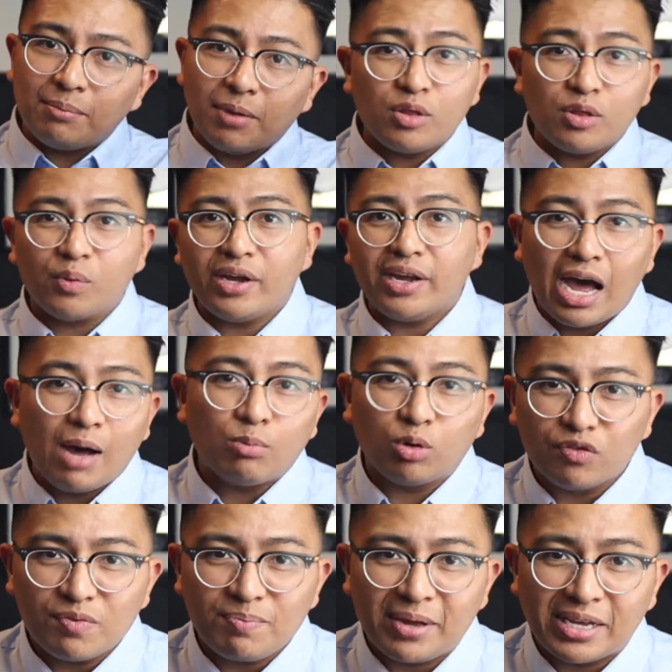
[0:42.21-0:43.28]
by the way, I'm
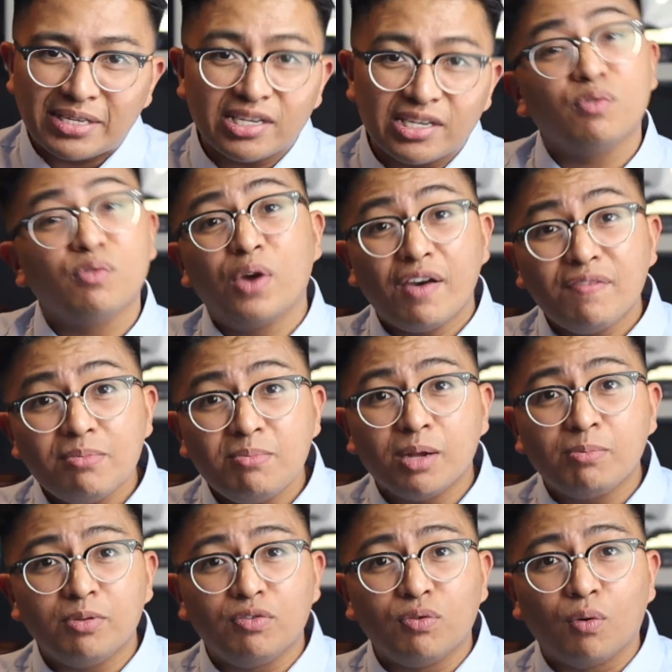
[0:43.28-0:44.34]
Hervin Pesa. If we haven't
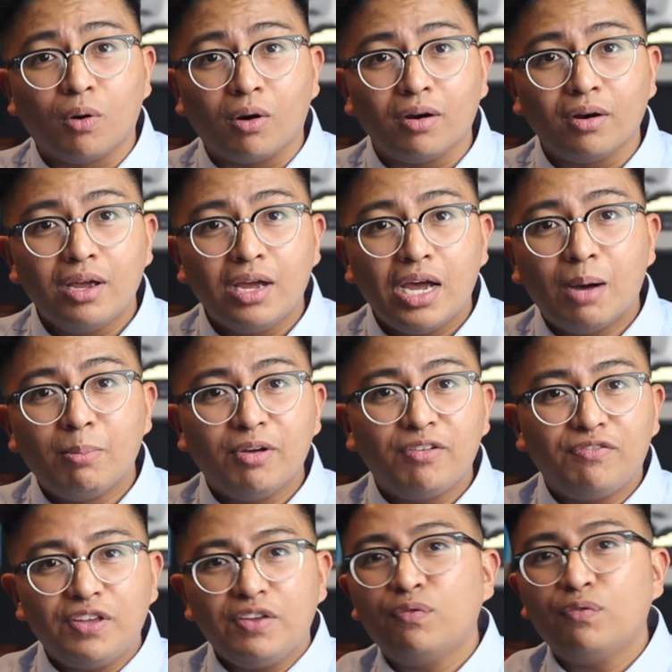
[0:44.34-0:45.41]
met before, I'm a
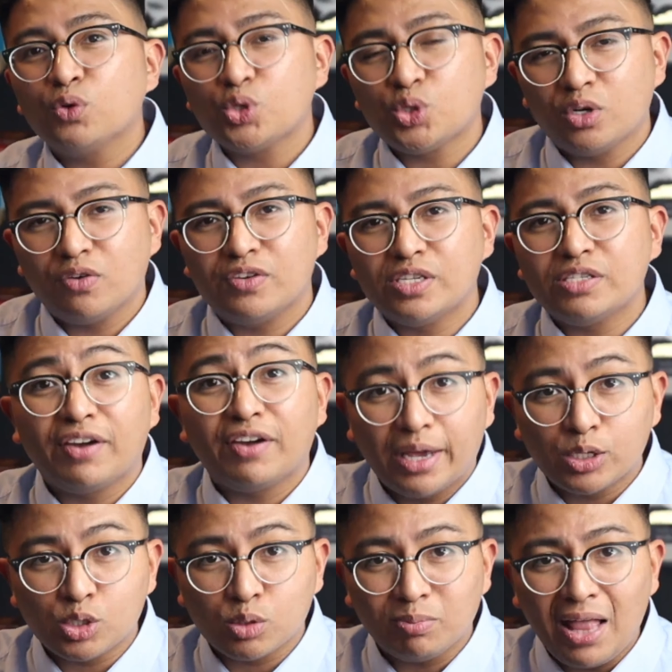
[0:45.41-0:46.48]
fee-for-service
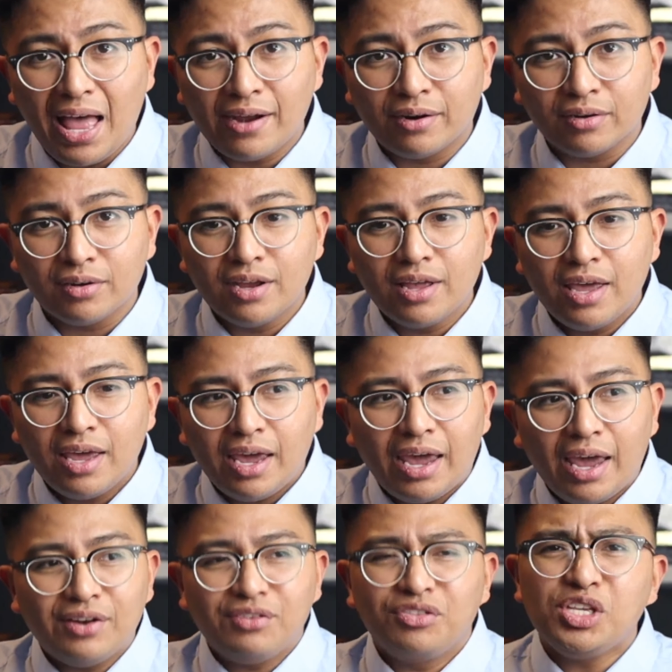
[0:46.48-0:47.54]
financial planner.
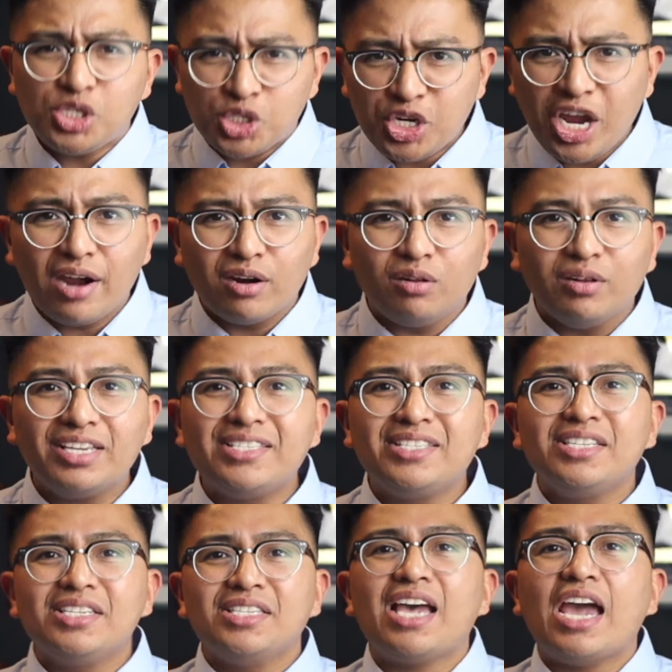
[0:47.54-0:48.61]
And this channel is
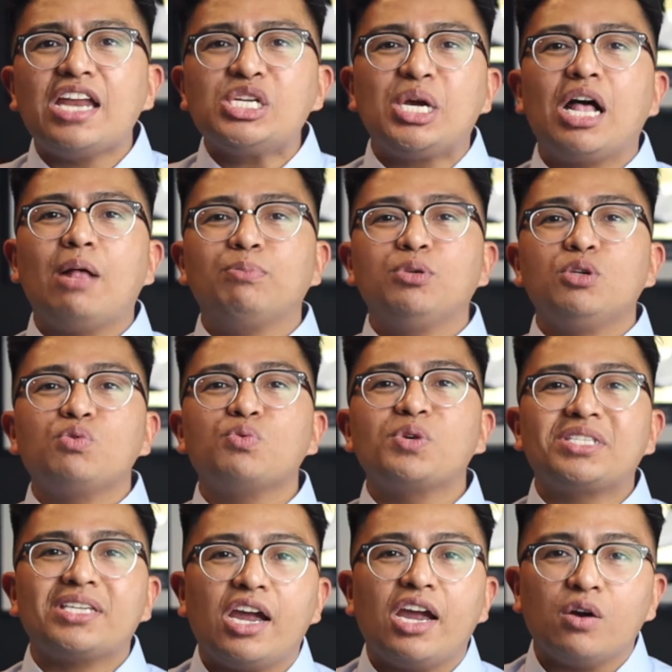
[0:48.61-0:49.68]
designed to help you
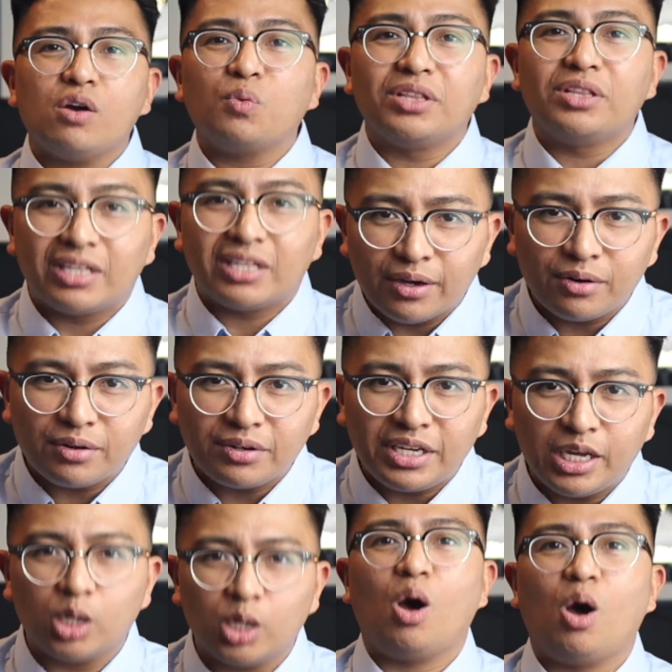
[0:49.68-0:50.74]
retire with
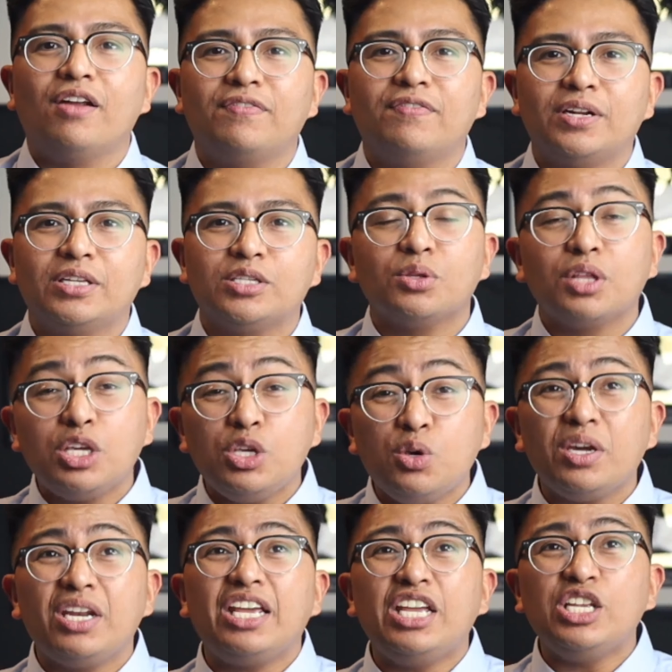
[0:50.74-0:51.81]
clarity and confidence so that you
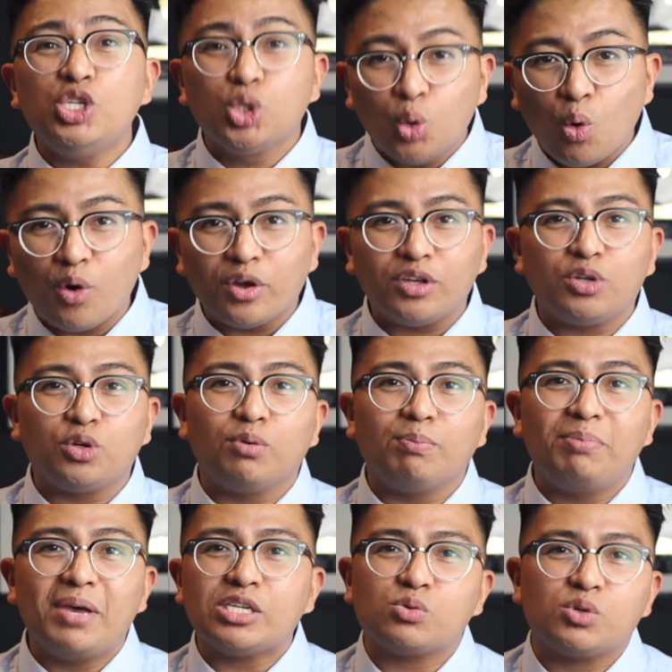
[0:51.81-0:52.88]
can enjoy your
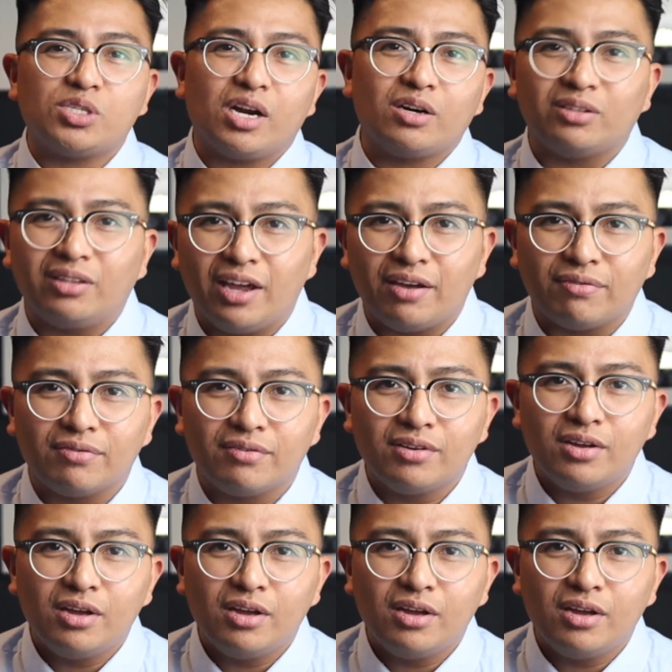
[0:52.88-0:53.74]
best retired life. We